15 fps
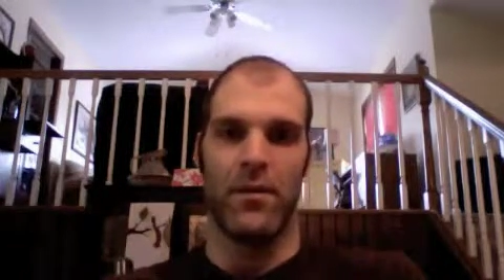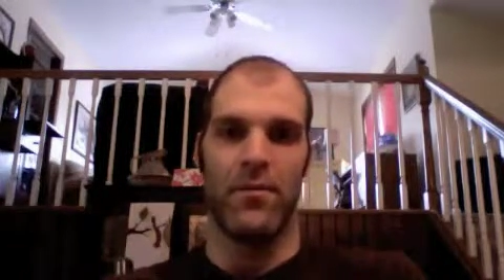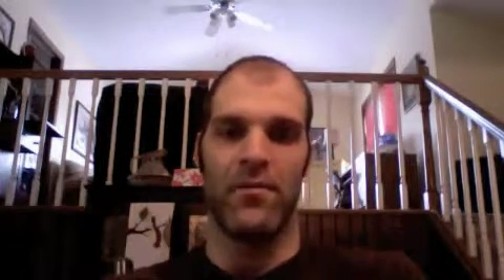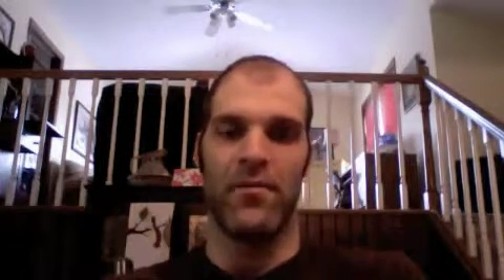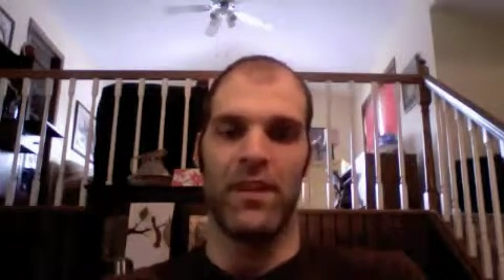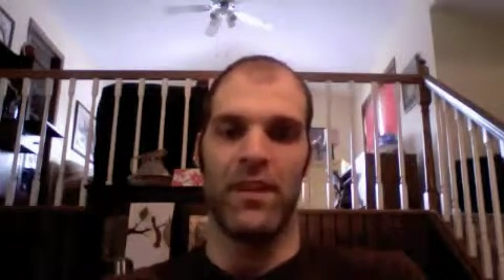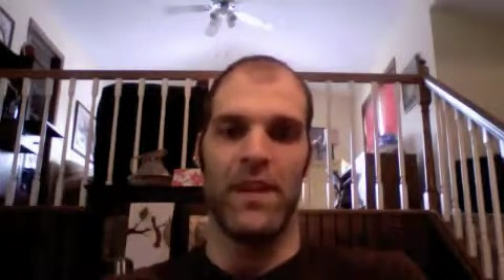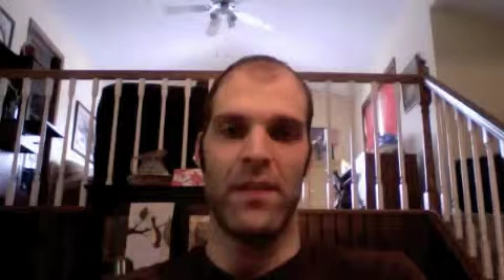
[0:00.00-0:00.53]

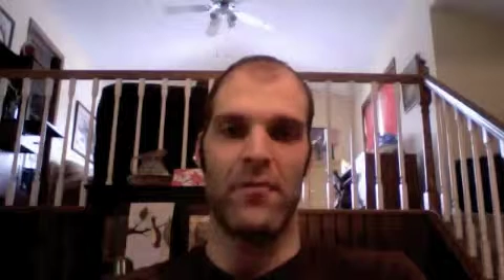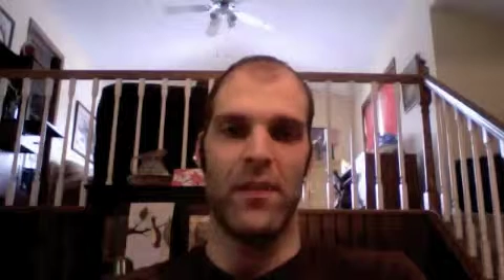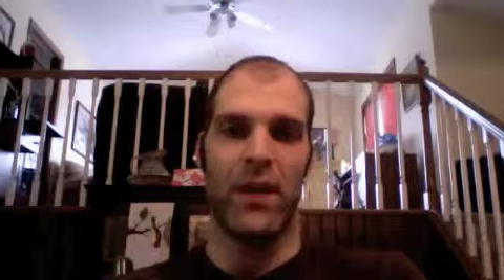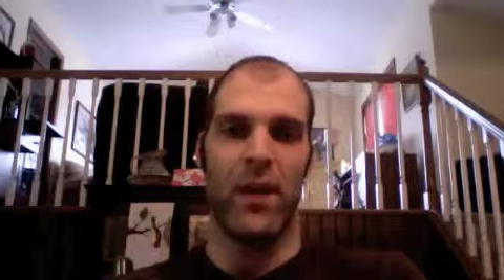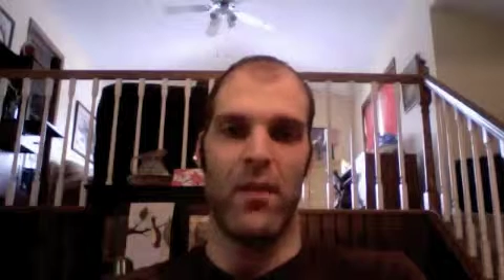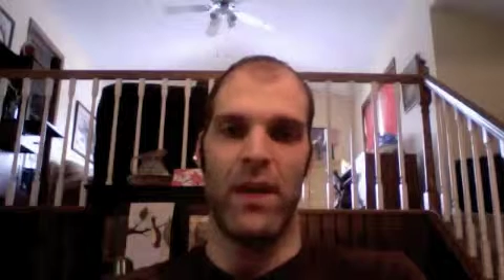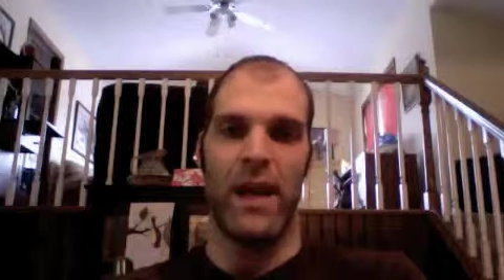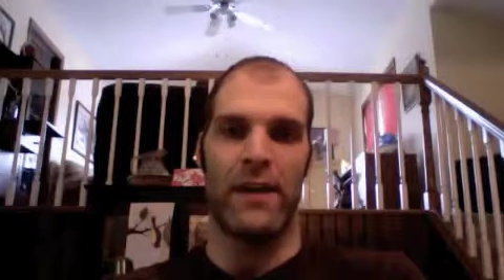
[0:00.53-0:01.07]
flip, a
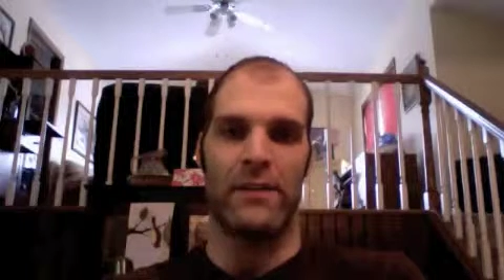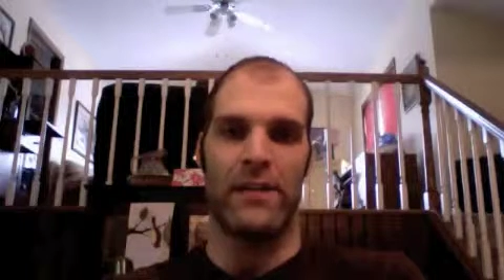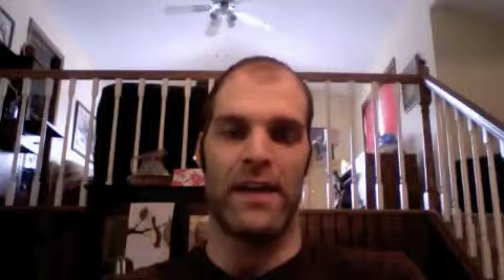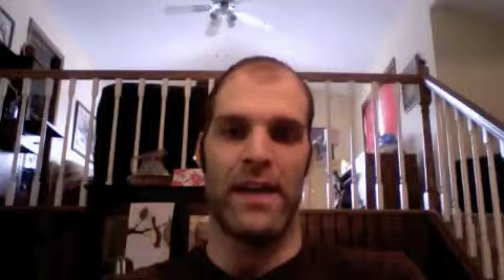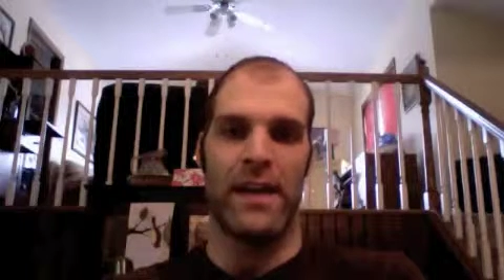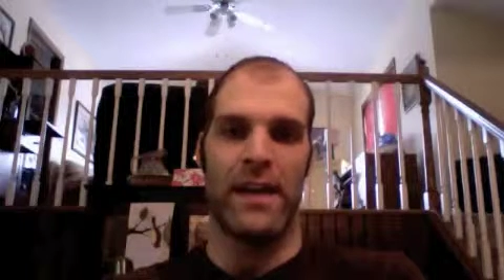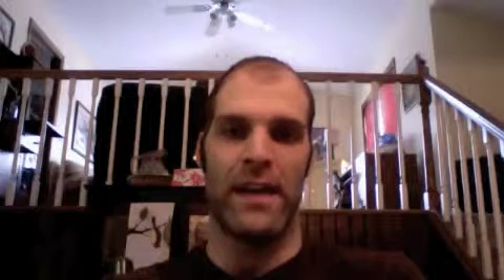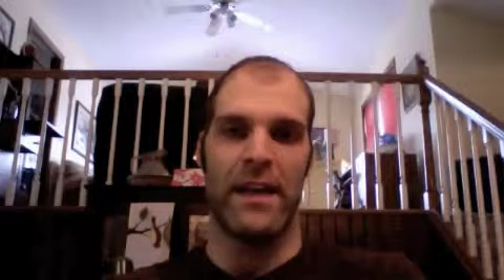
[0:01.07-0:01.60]
Kodak
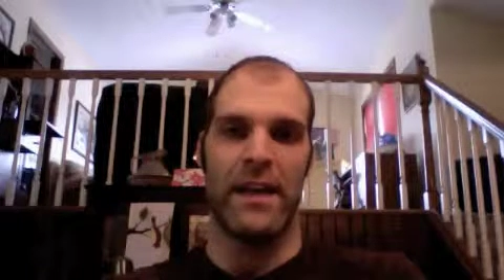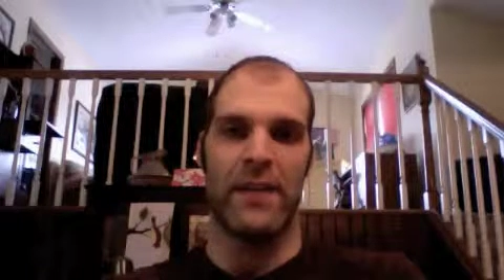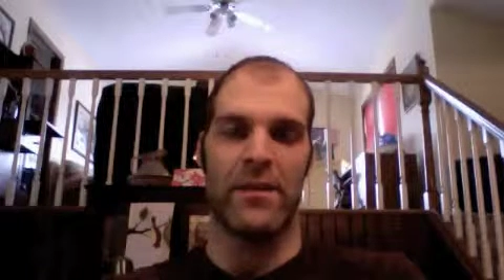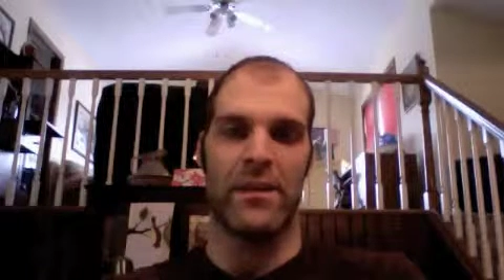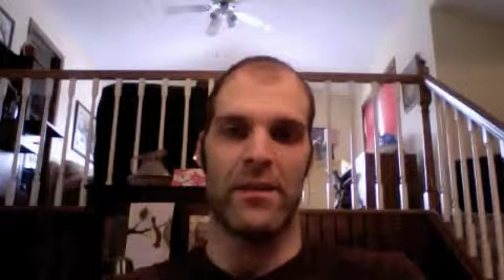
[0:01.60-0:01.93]
ZI-8. I mean,